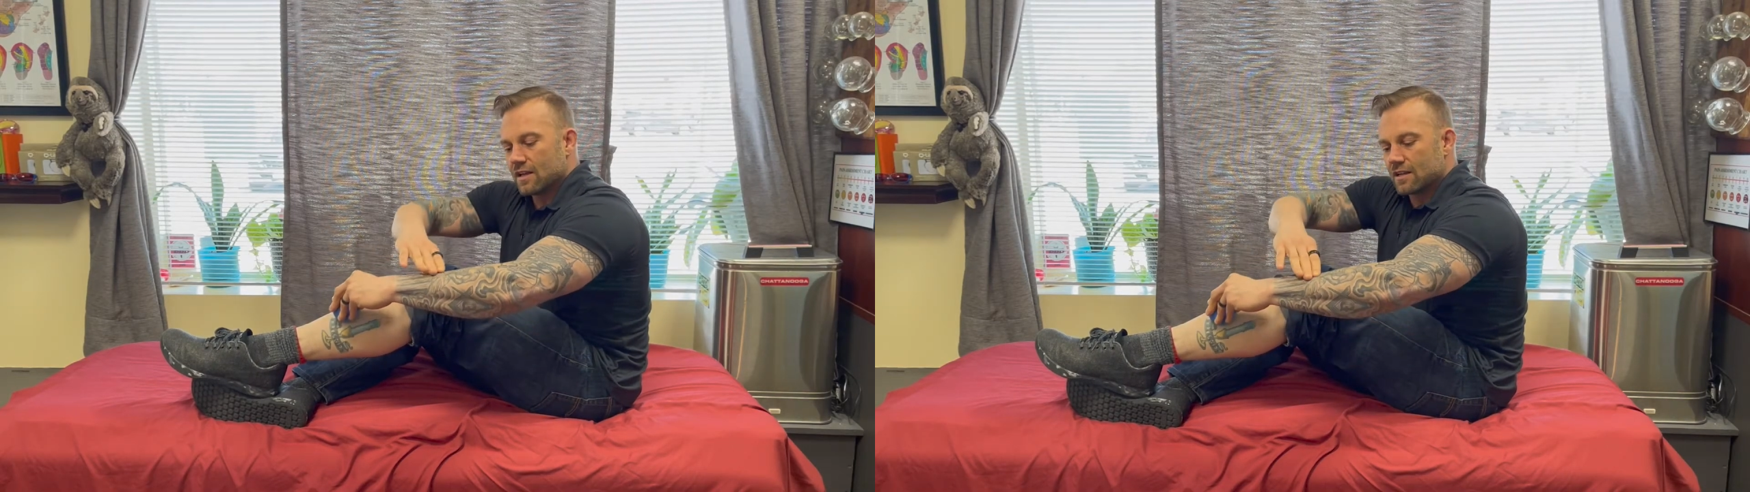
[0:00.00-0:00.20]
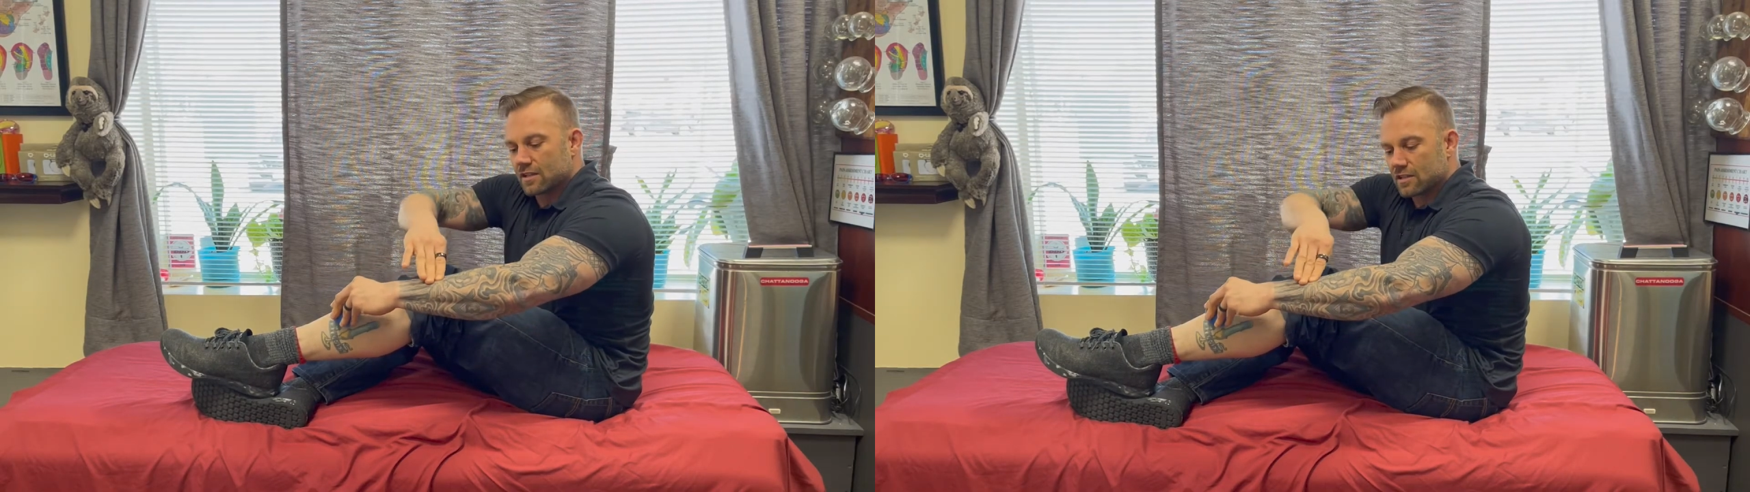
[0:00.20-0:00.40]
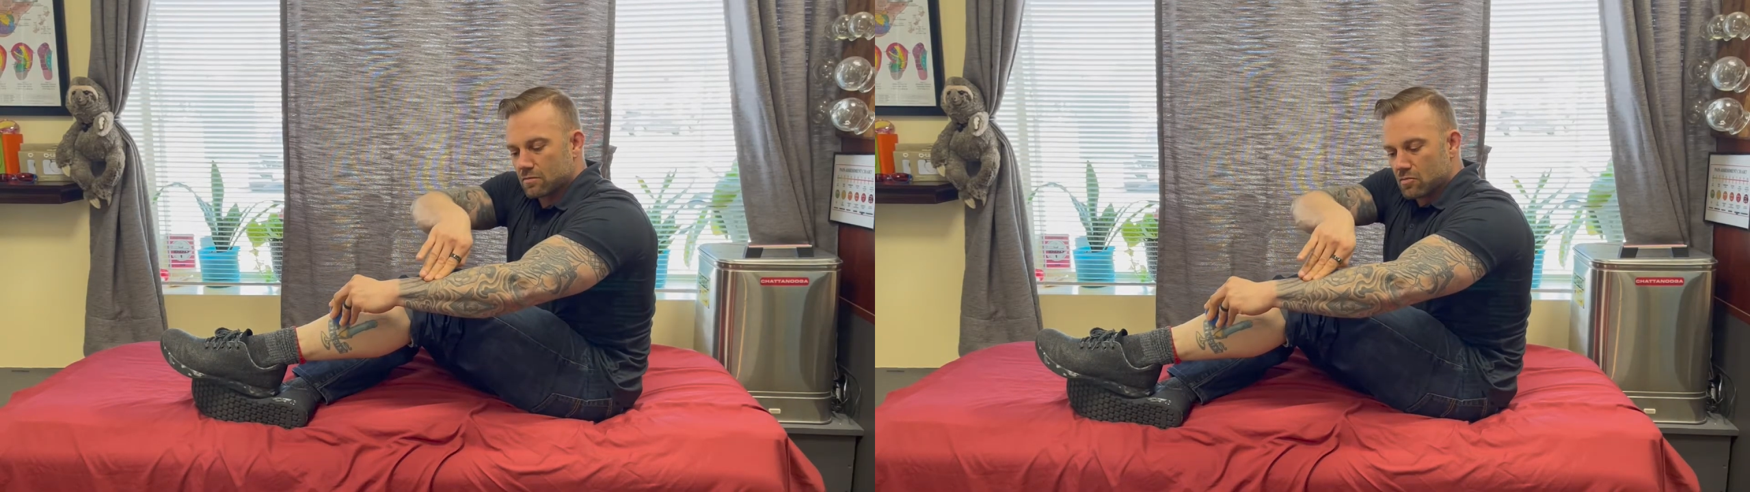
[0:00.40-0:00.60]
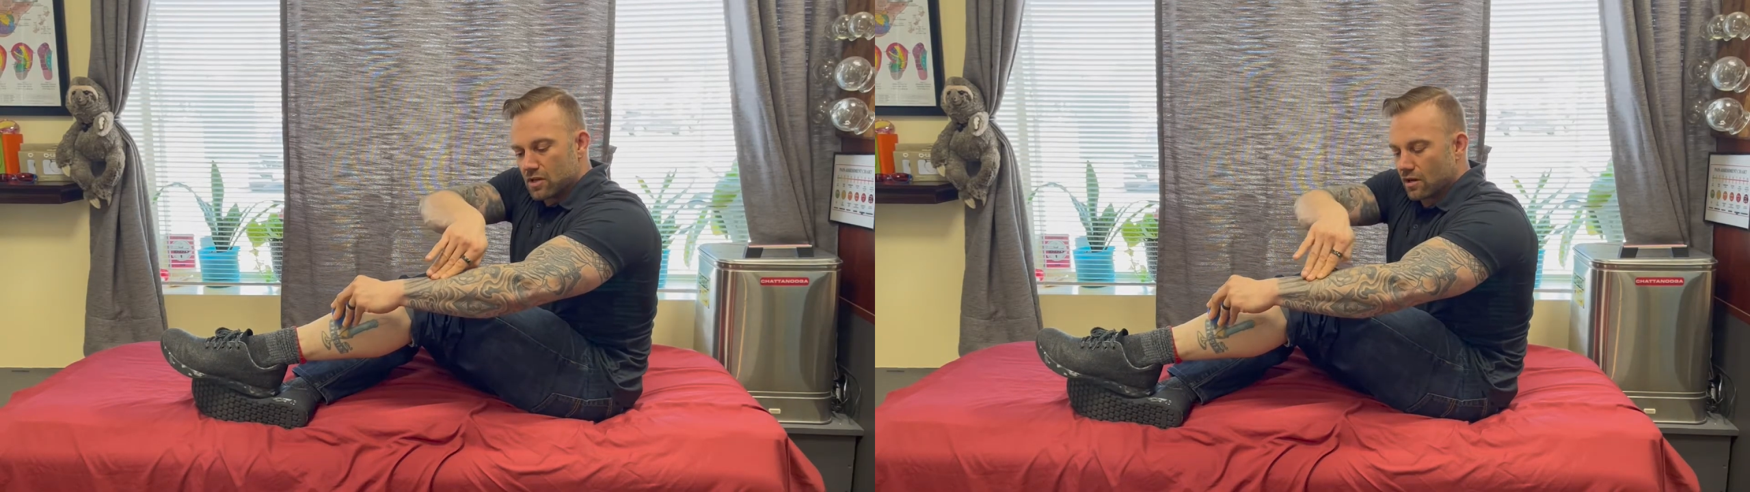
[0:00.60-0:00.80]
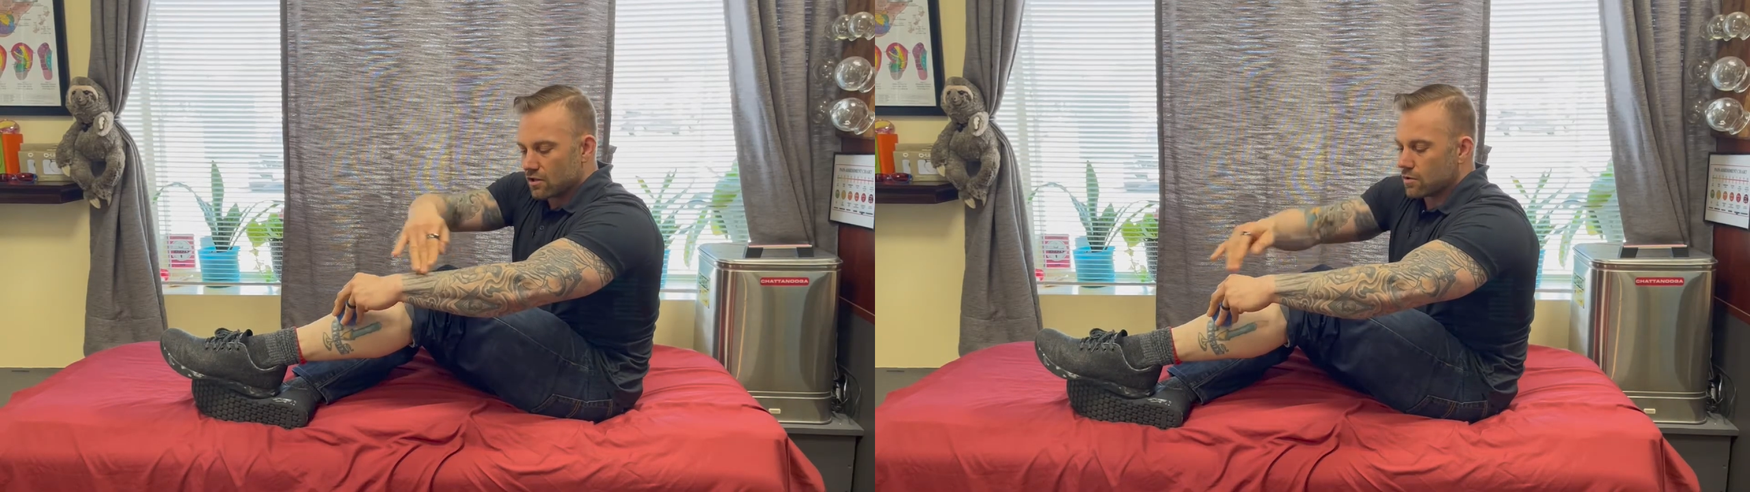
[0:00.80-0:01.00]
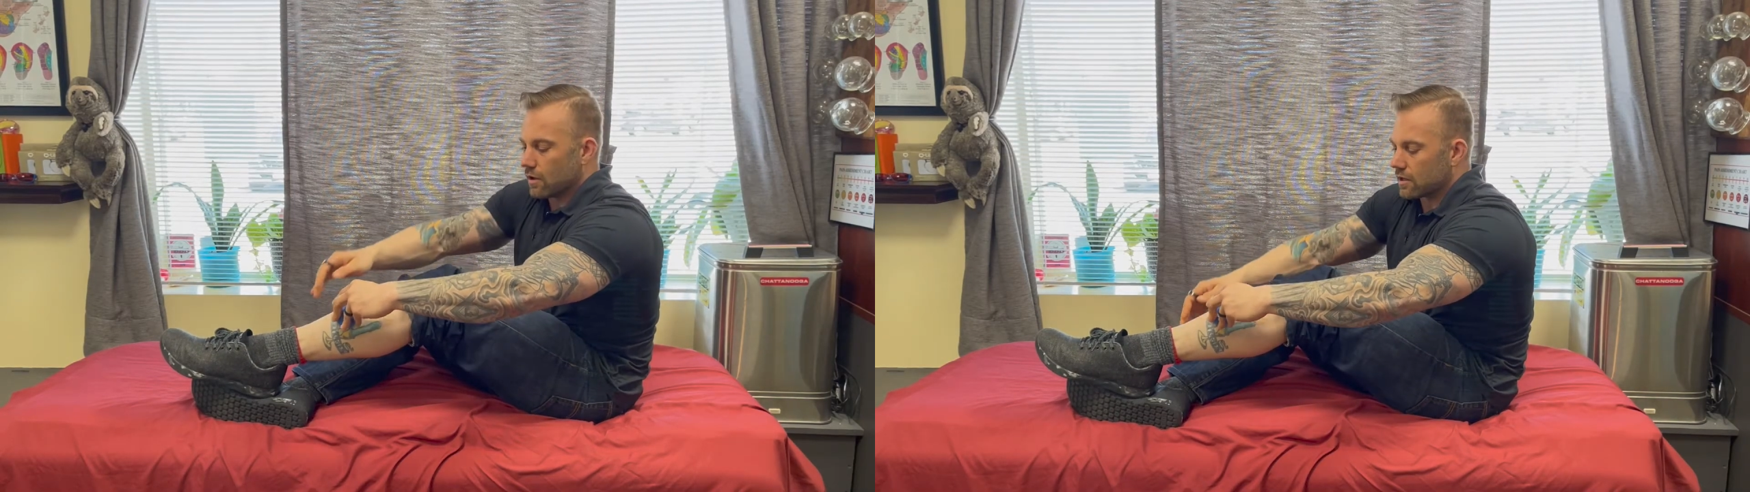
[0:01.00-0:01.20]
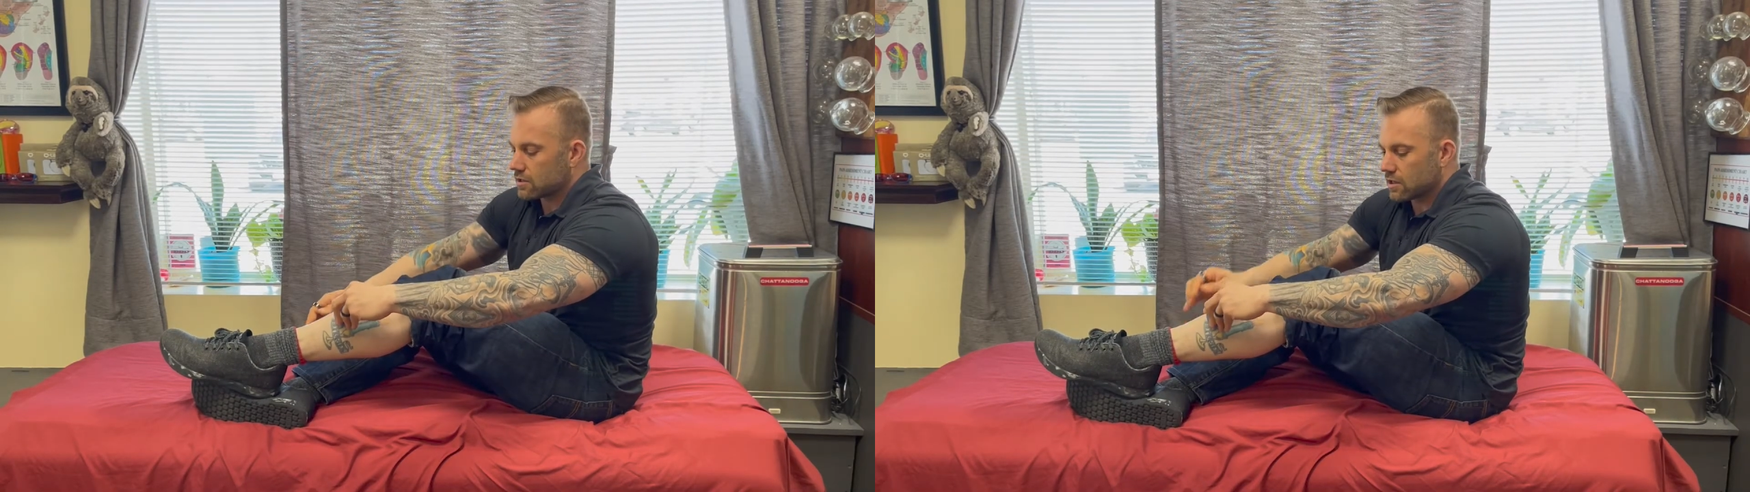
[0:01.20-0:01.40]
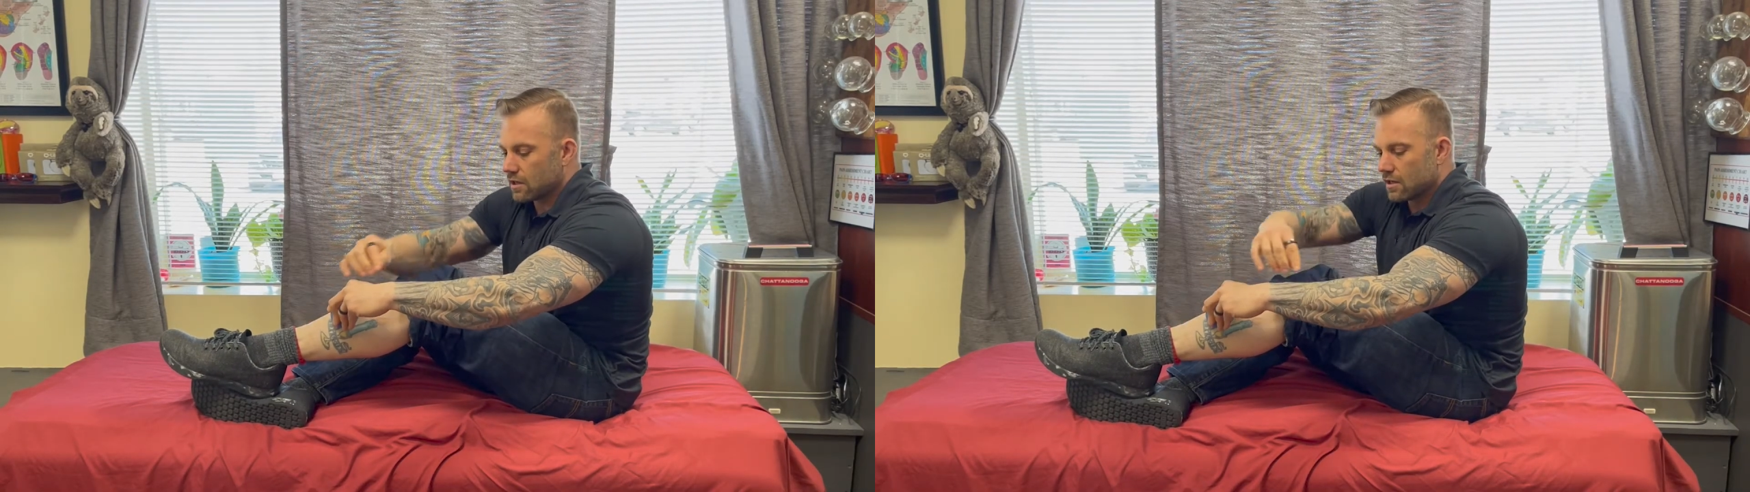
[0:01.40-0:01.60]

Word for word: to smear and twist.